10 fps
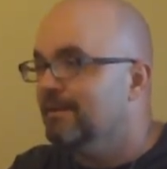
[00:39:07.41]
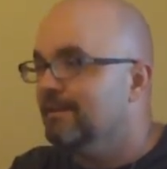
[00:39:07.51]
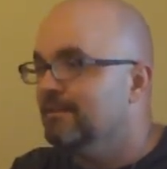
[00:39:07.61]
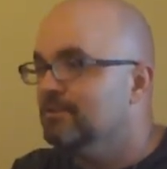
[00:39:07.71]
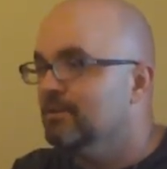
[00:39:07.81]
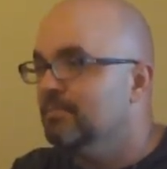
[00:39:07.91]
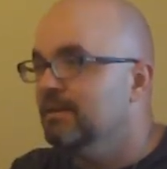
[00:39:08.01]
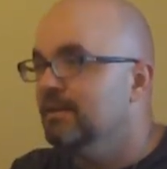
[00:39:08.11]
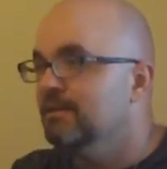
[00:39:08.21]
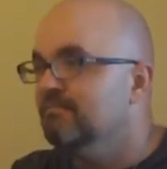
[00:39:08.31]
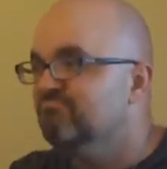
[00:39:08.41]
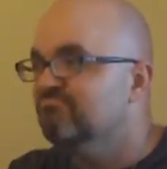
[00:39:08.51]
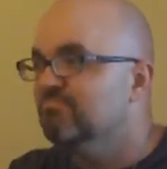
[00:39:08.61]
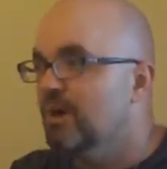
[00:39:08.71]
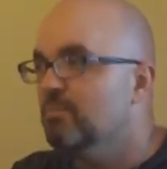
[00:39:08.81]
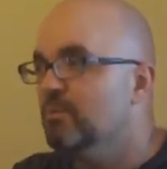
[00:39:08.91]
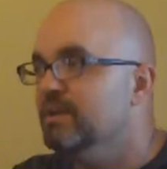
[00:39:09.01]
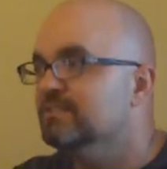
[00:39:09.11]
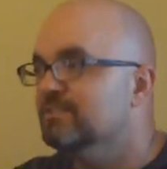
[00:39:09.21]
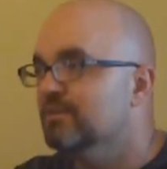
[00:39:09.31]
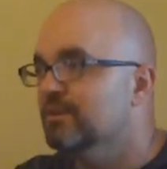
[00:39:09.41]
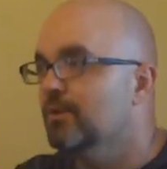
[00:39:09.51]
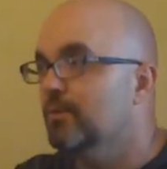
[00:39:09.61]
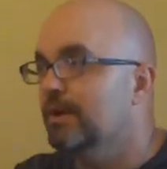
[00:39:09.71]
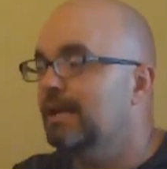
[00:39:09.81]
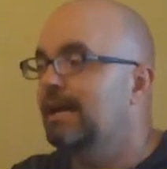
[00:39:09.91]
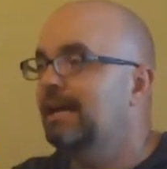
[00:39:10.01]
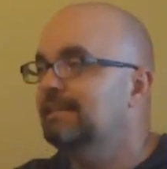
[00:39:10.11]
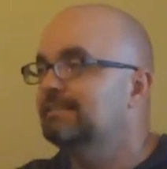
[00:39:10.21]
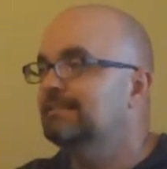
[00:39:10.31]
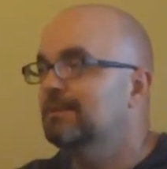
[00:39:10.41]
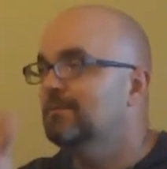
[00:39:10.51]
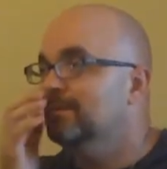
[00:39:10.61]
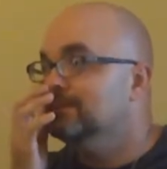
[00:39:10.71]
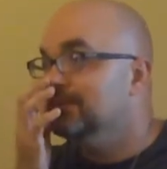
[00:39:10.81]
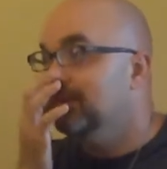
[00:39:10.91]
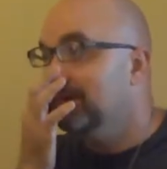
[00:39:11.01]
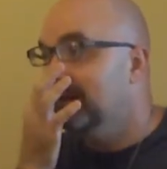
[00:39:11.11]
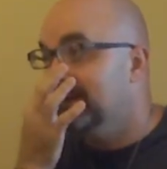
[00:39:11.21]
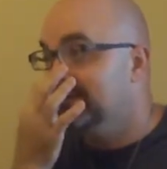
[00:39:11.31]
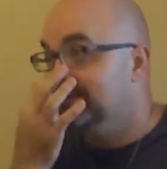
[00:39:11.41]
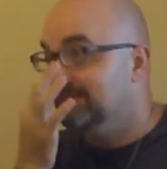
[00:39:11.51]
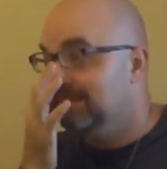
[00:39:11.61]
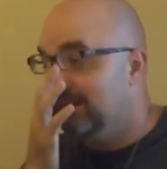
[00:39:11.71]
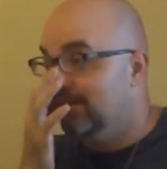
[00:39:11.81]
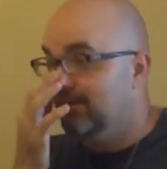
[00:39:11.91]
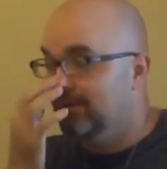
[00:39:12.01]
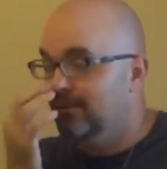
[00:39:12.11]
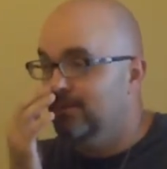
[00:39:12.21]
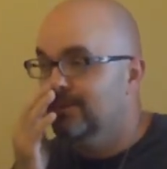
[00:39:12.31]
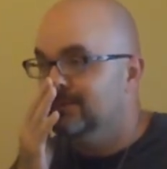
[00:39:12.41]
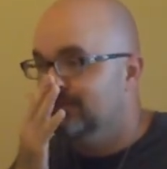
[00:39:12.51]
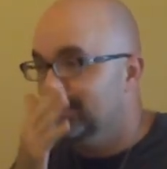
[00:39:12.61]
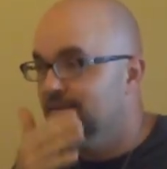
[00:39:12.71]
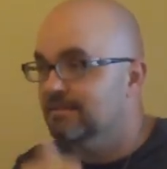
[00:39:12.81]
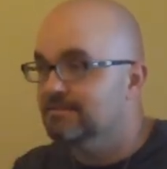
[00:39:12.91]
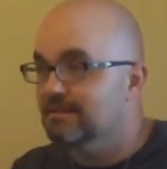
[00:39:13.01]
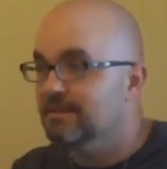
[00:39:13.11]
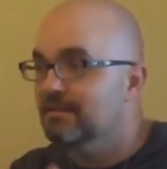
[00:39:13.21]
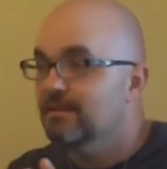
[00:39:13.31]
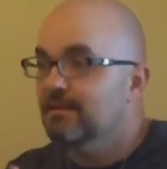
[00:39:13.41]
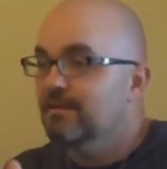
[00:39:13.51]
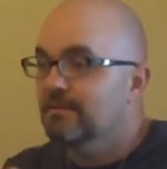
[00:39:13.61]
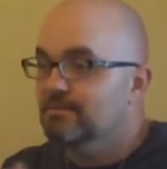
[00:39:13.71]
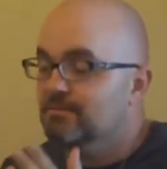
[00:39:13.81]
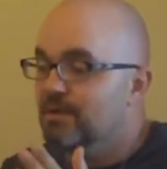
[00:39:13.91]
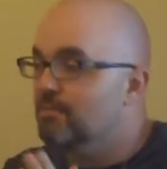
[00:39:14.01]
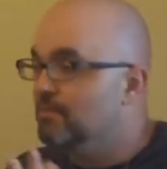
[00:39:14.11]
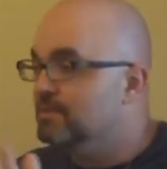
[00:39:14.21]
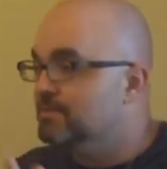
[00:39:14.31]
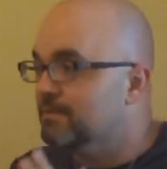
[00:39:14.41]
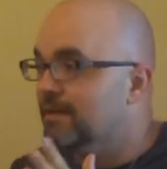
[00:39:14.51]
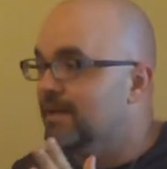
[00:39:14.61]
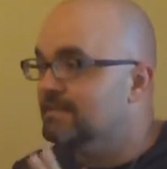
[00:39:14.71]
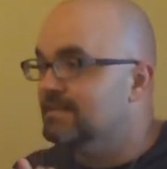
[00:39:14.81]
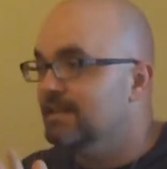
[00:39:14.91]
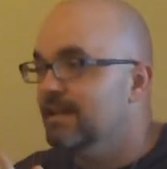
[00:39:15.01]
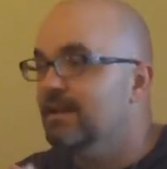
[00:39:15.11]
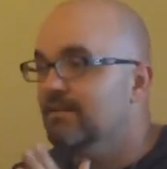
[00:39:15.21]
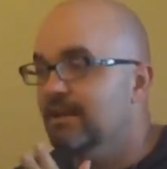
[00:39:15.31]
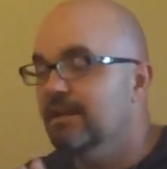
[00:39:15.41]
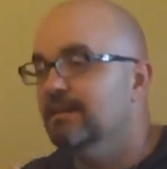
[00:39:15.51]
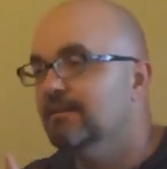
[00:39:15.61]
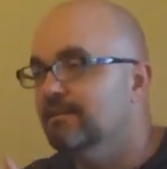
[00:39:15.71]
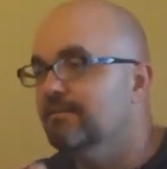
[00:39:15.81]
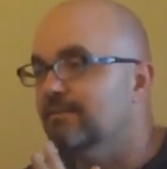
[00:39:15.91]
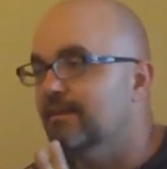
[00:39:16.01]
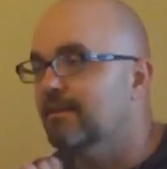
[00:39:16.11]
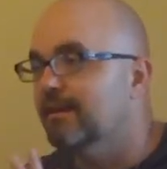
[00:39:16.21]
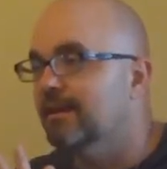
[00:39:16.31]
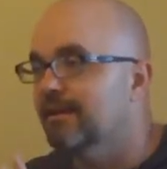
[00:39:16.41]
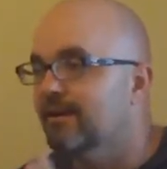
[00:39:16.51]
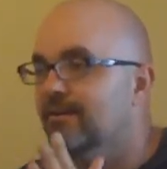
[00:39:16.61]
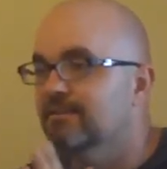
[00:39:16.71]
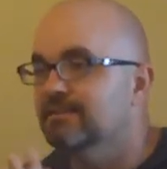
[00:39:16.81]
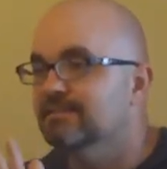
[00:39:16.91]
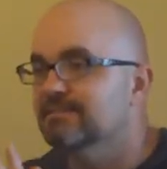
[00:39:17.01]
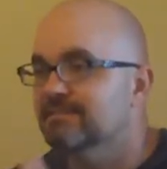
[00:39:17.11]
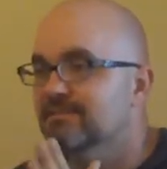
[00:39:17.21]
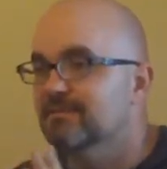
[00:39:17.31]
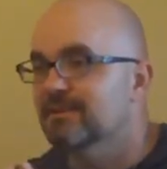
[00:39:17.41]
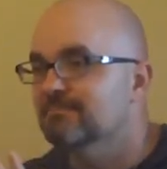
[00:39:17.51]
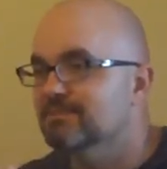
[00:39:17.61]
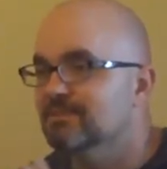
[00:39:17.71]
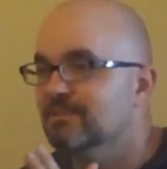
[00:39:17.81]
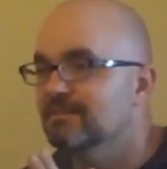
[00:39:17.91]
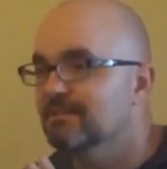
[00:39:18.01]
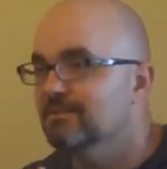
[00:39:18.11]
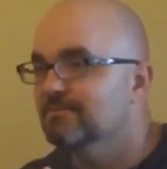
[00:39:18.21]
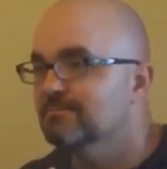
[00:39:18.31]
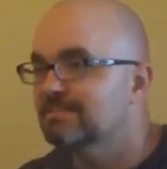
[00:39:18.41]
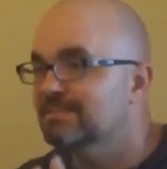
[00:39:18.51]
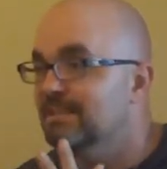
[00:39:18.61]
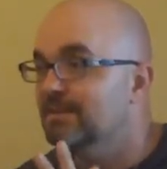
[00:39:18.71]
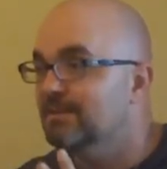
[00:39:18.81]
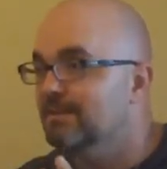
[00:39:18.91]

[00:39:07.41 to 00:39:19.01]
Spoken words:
It took me a couple weeks to realize what was going on. I thought it was like, what was me? It's like it took me a couple weeks to realize, like, yeah, okay, all right, I earned this, so I'm just gonna stick,